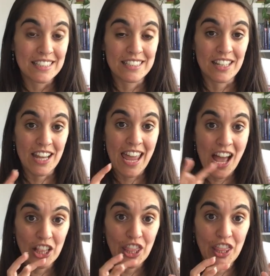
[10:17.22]
the
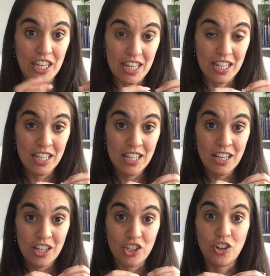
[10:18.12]
healthier
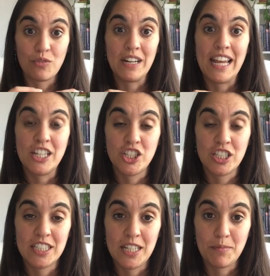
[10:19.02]
your
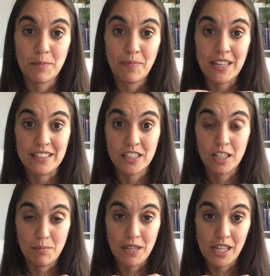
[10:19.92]
relationship is
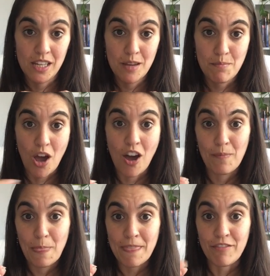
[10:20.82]
gonna be. But
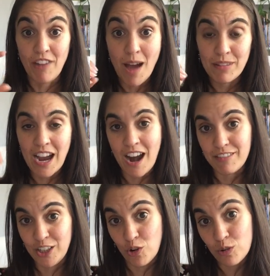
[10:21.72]
if I'm
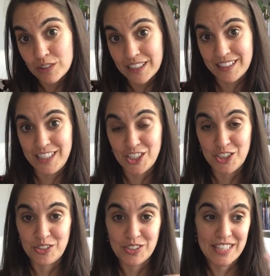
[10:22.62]
carrying all these
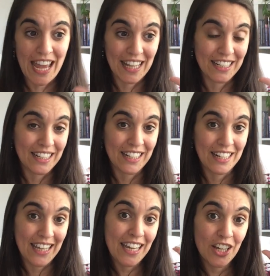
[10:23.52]
issues
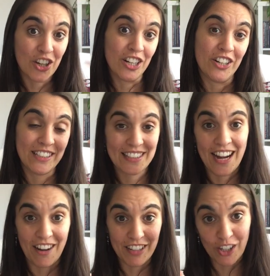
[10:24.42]
and he or her is
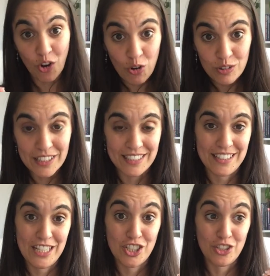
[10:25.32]
carrying all these
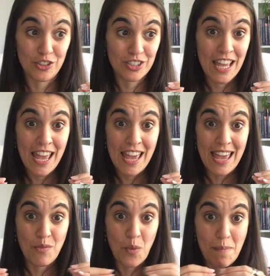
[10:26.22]
issues
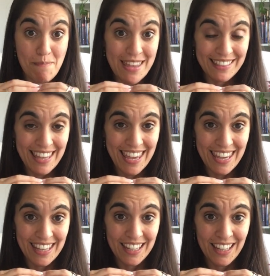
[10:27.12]
and we meet
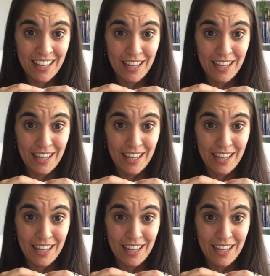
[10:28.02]
here,